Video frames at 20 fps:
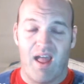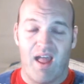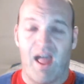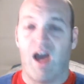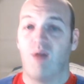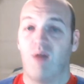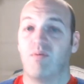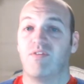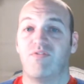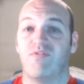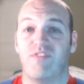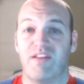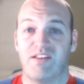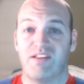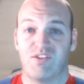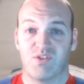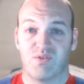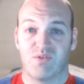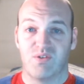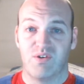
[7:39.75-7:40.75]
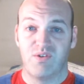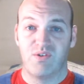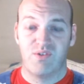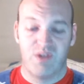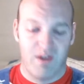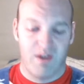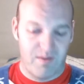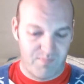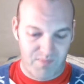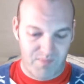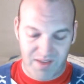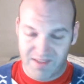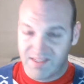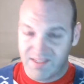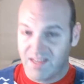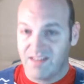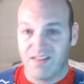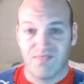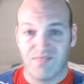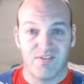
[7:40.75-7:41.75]
Albert Finney Scrooge, it's
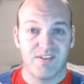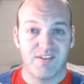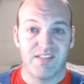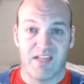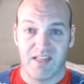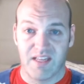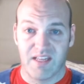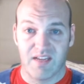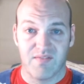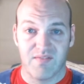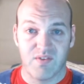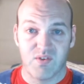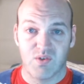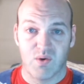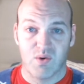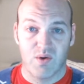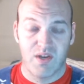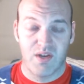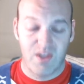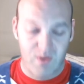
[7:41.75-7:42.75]
a different telling of the story.